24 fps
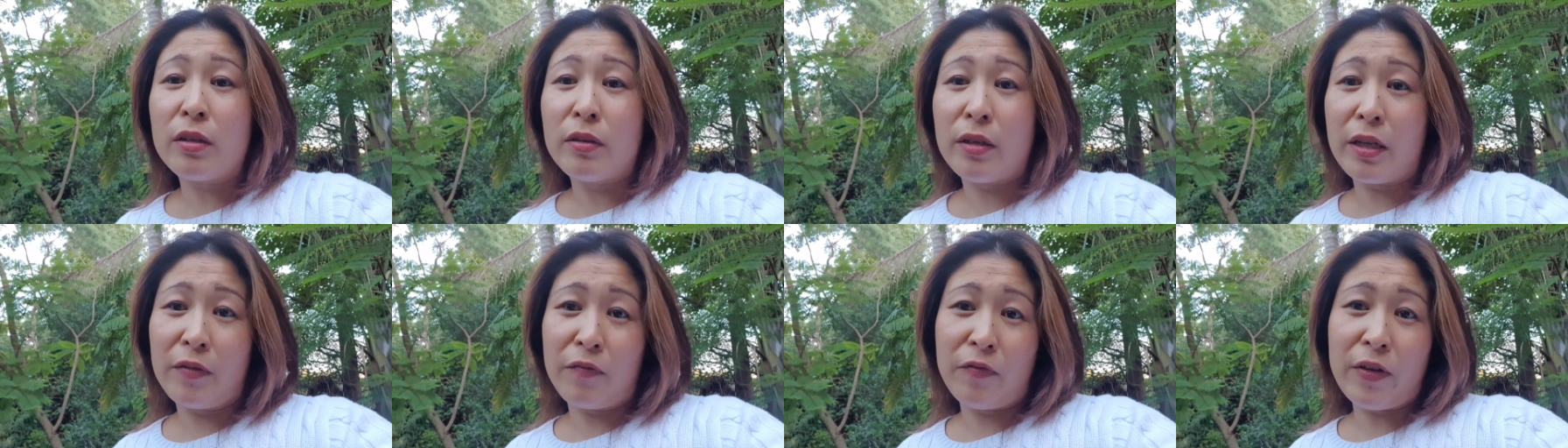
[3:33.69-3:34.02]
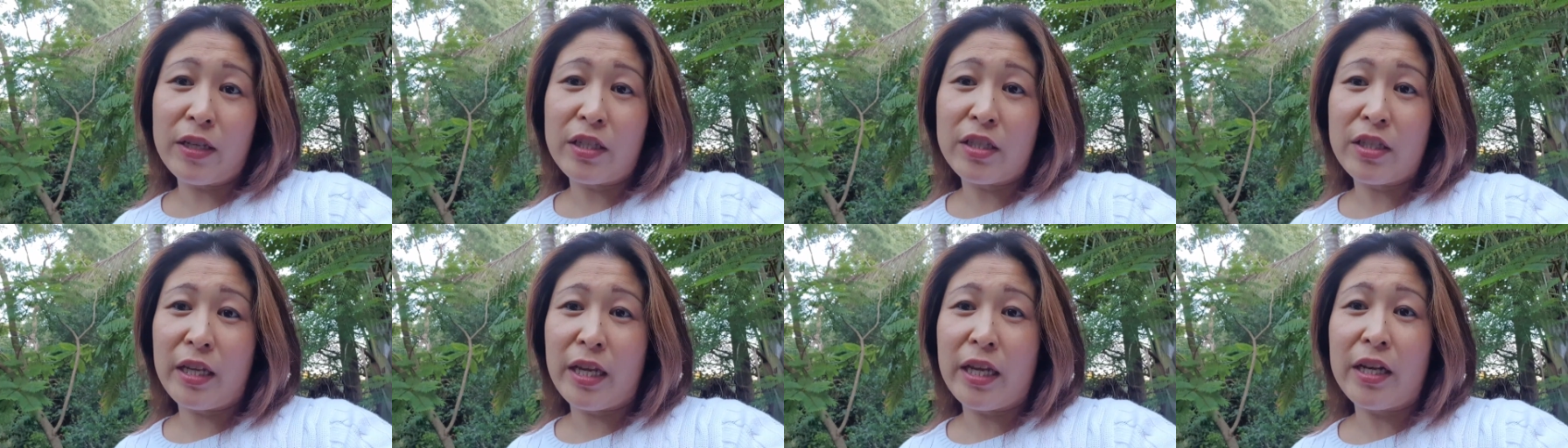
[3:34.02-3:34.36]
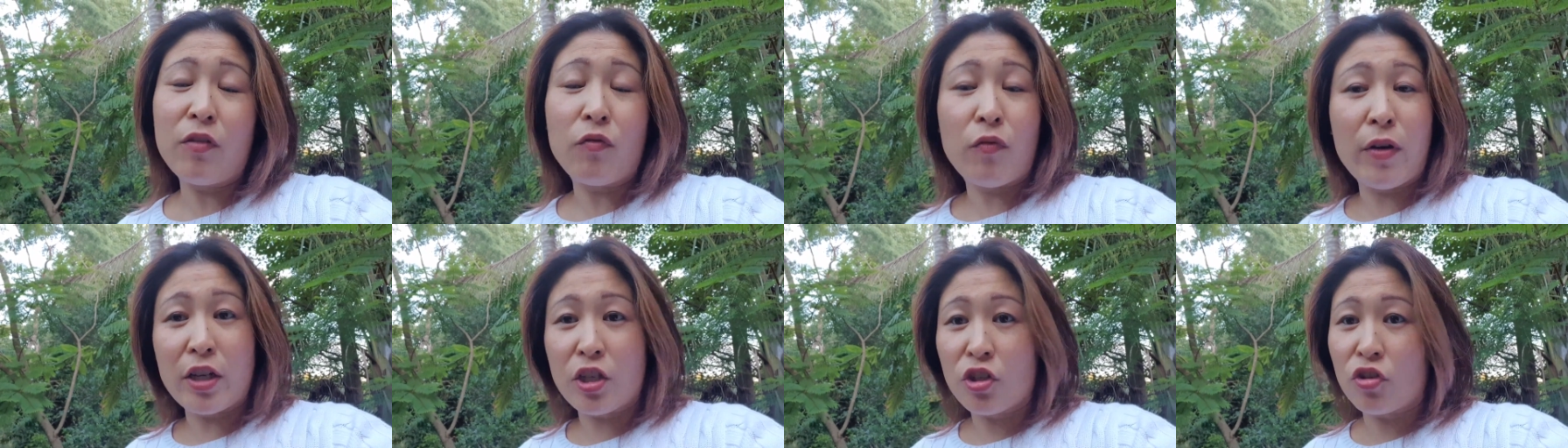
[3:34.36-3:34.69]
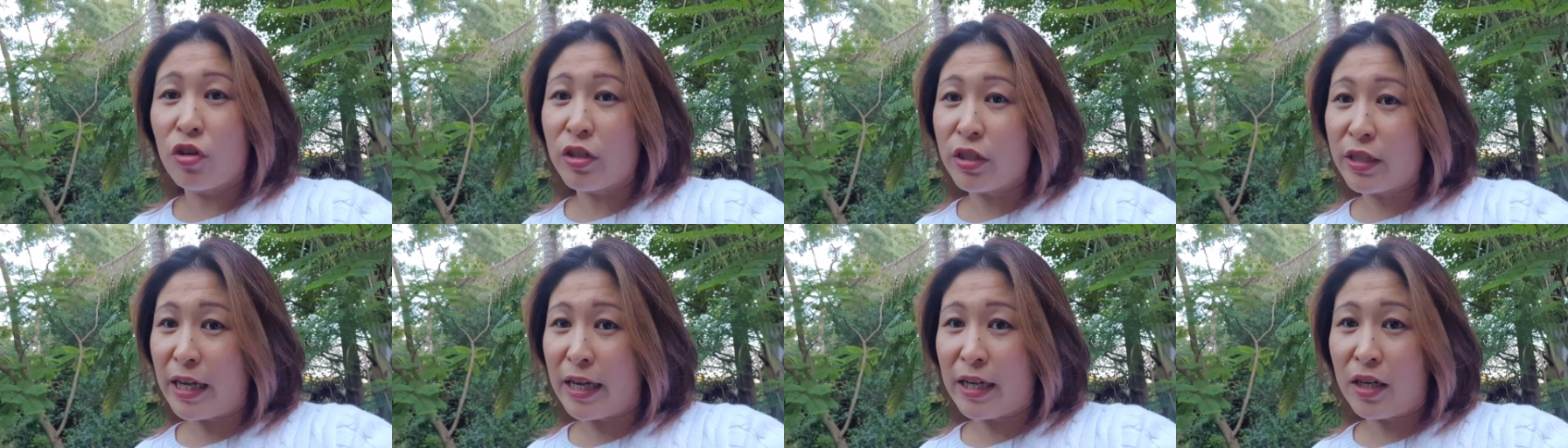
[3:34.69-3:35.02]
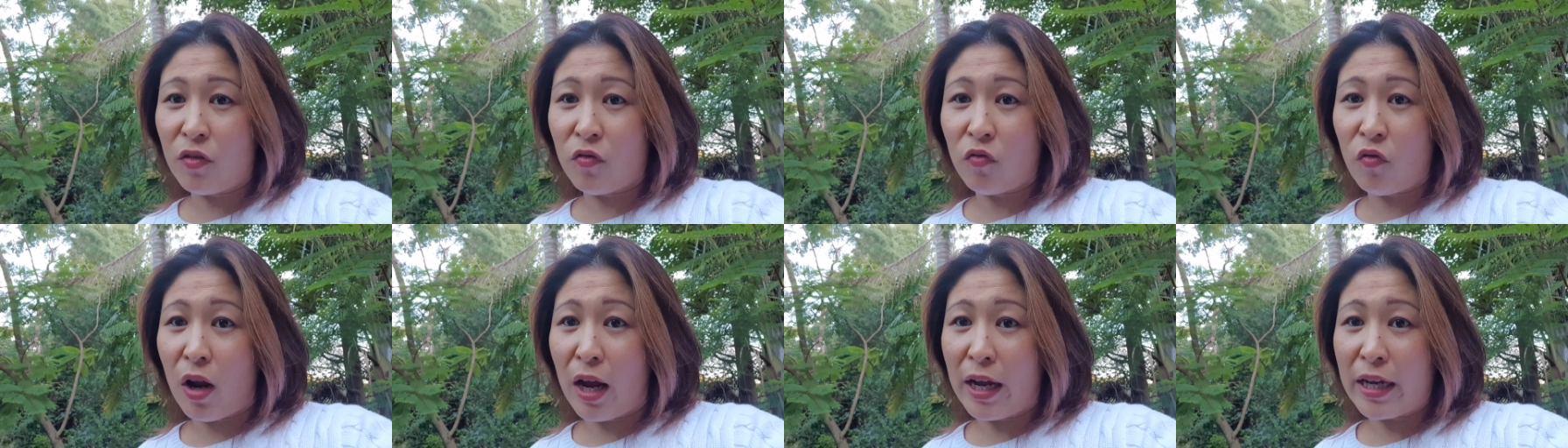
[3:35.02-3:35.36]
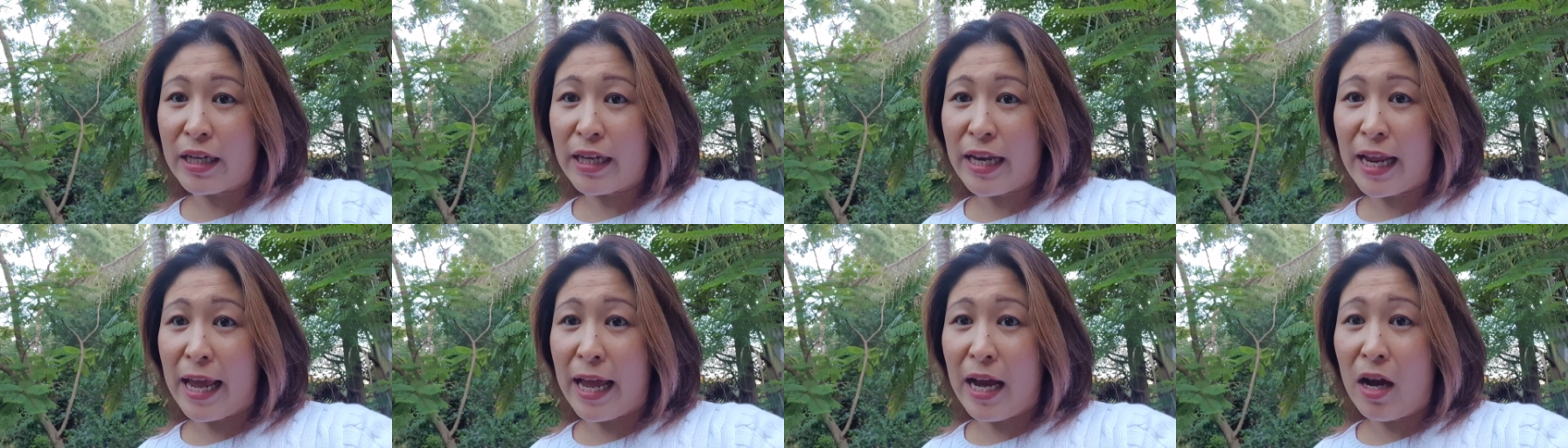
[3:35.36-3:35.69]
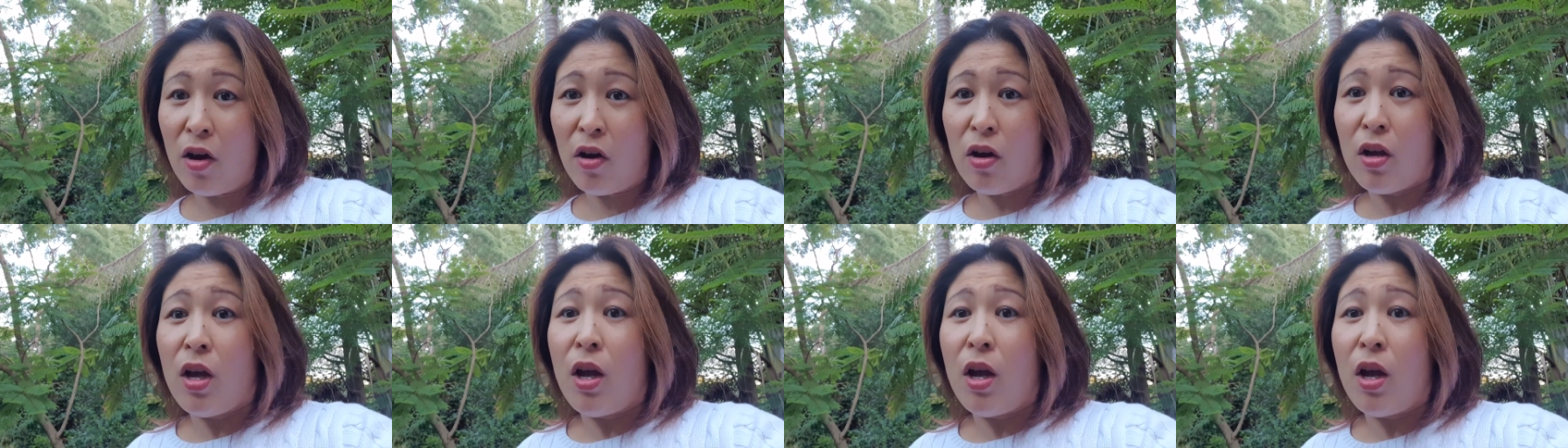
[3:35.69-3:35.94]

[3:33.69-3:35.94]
invest in a restaurant tenant right now,